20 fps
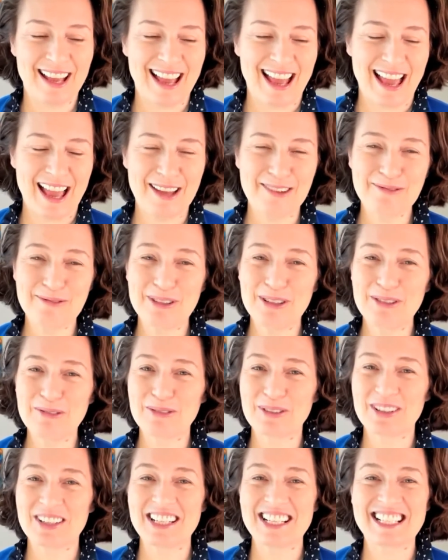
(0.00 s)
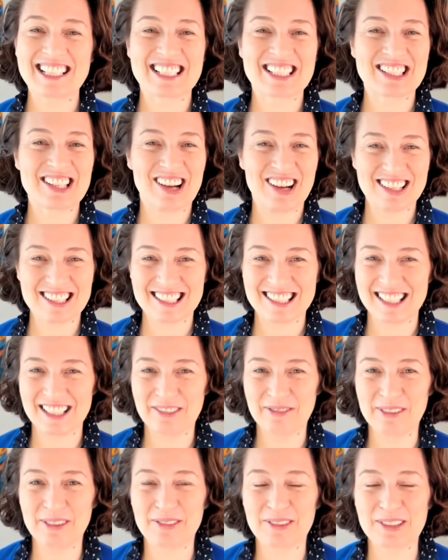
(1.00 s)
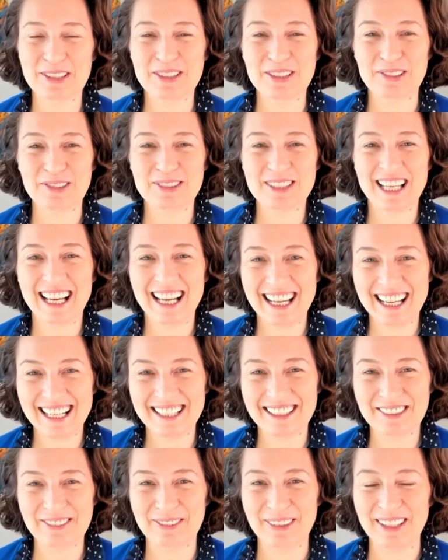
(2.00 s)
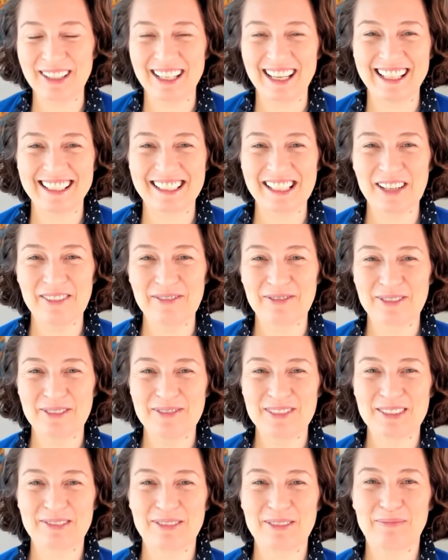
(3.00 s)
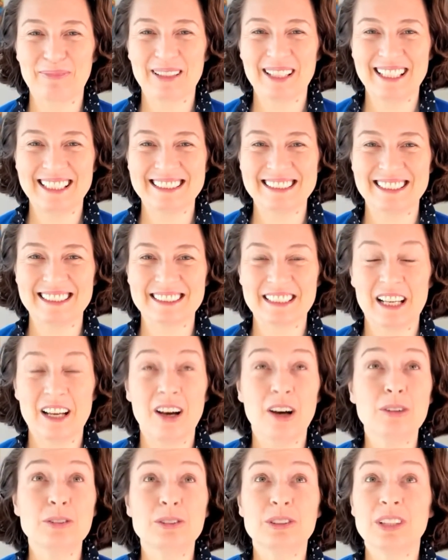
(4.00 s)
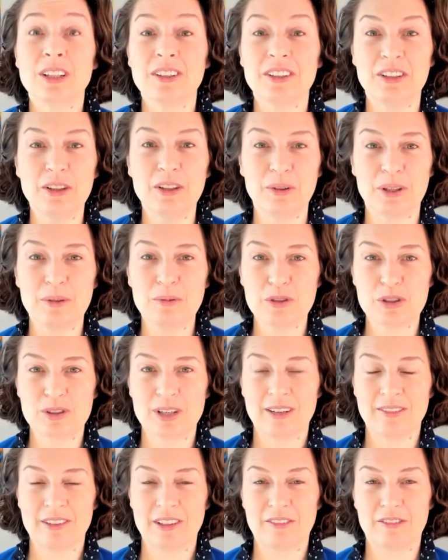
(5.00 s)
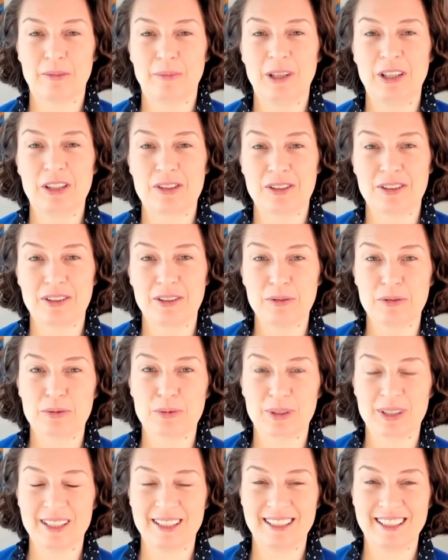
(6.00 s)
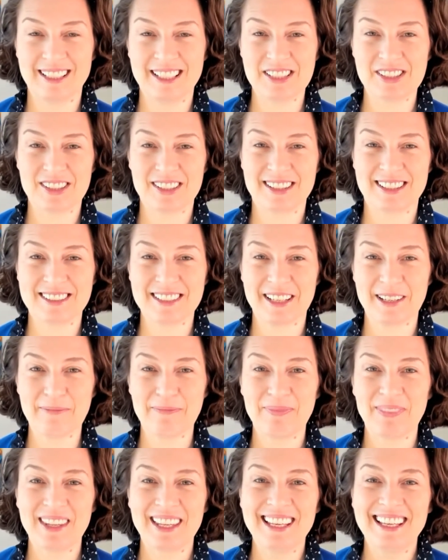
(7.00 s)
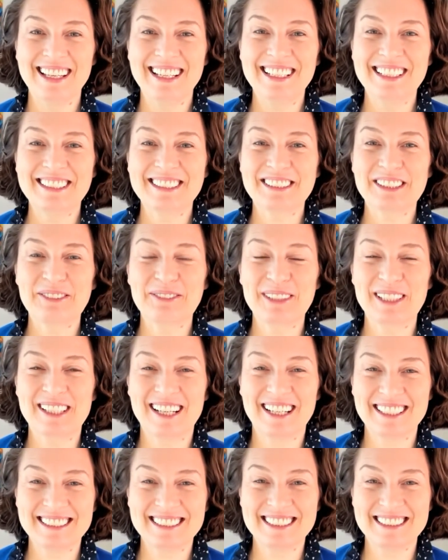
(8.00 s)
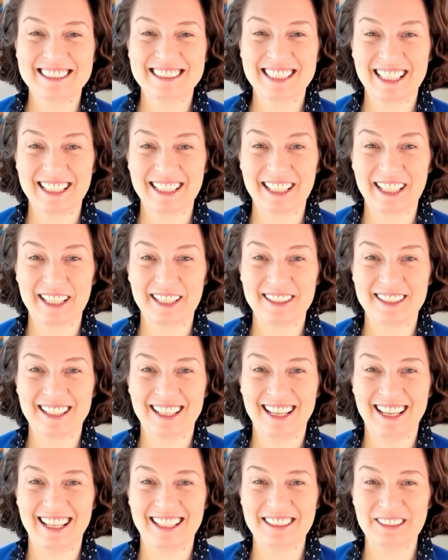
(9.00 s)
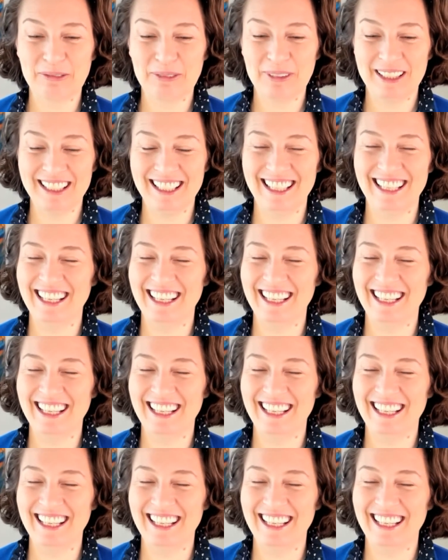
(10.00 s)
And we were exhausted. We were so tired. We had come from different places. Oh, sorry, no, he was traveling from Asia. He was working in Asia at the time. So we got to Thailand and we,